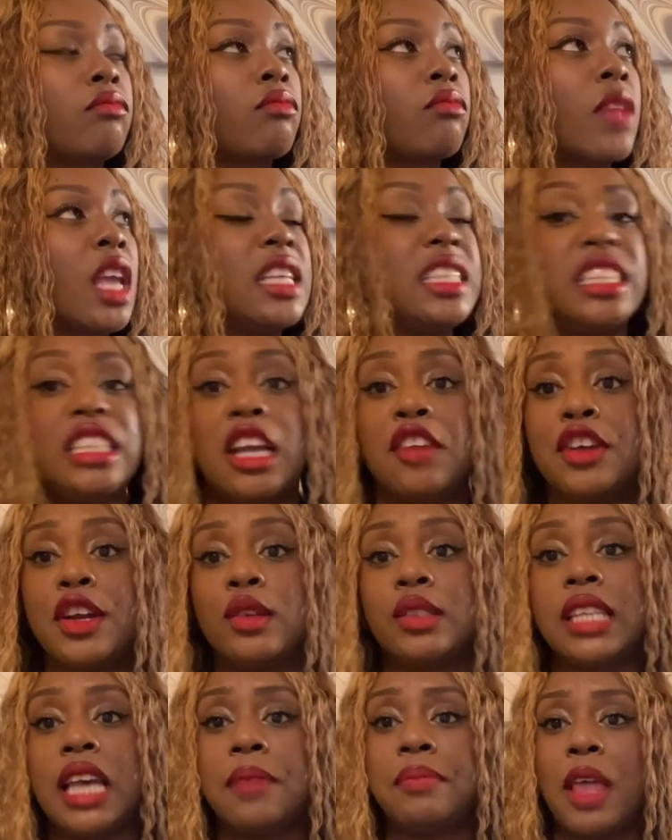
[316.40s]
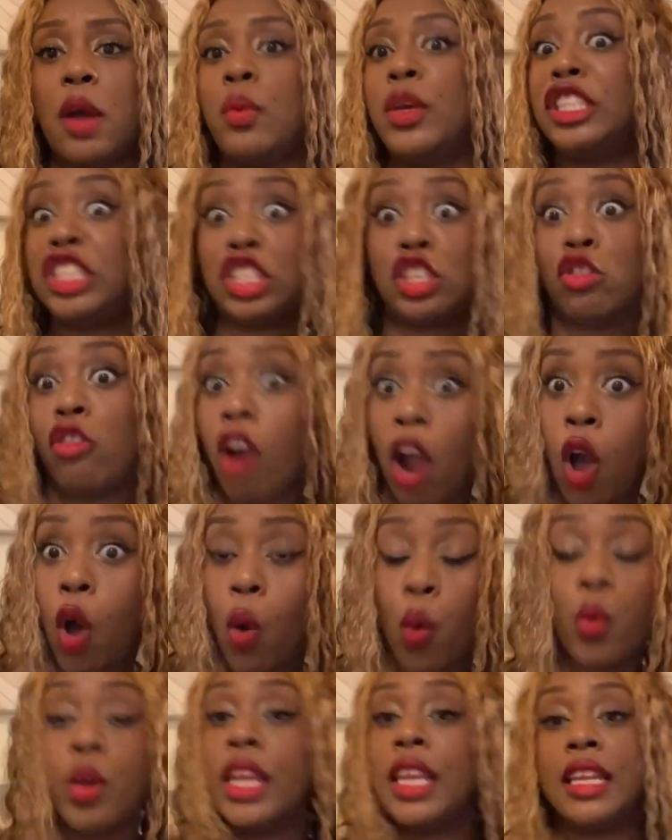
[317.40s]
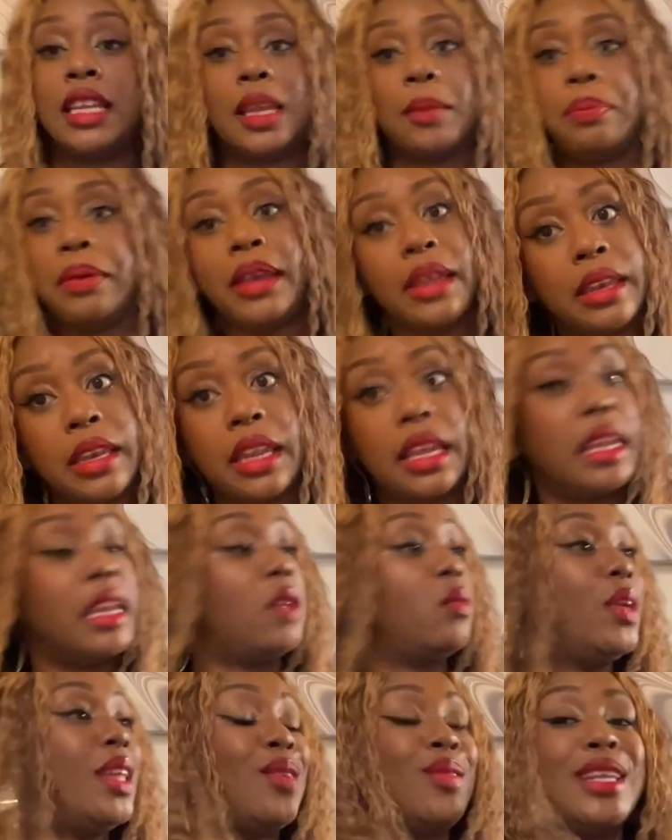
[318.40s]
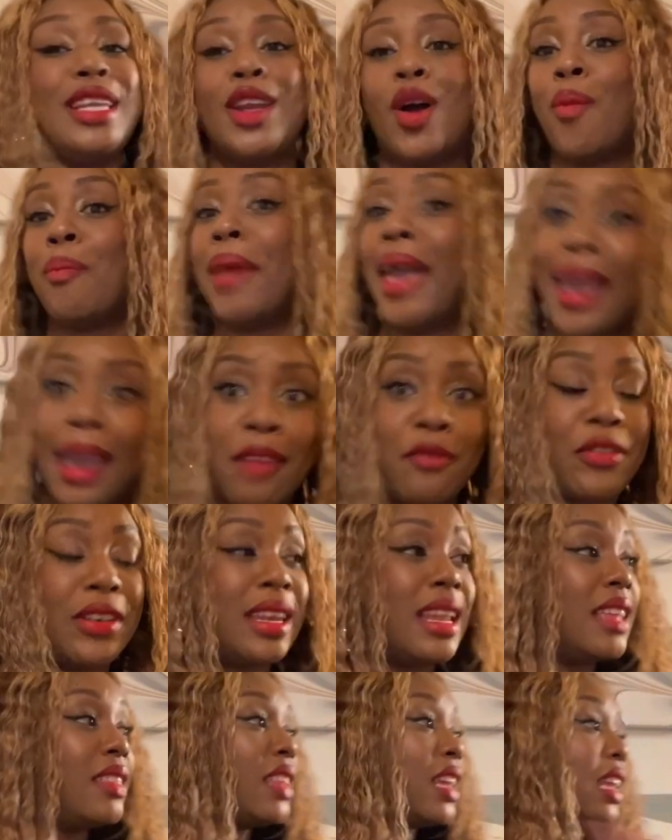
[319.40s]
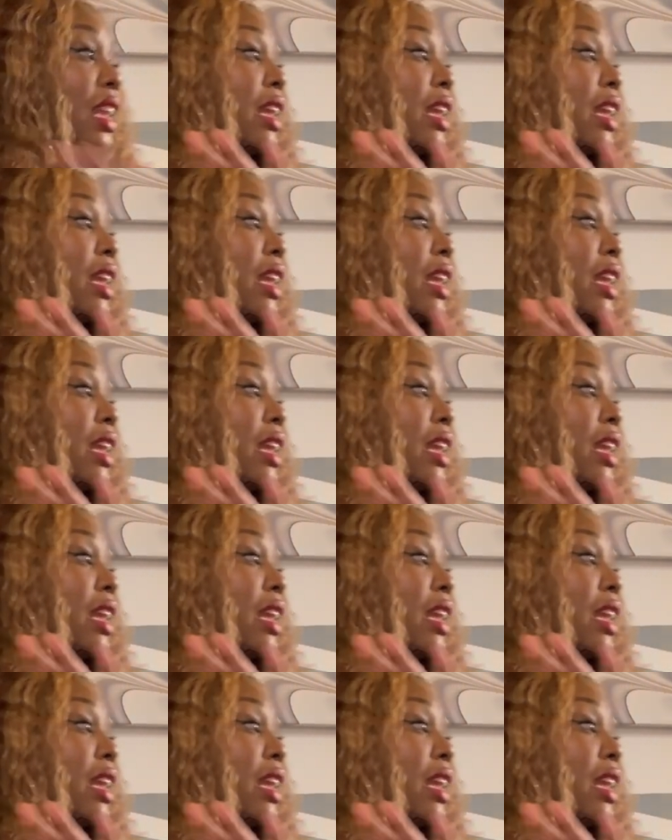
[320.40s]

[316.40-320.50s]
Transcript: stereotype that we strong and independent and we don't need no man for nothing.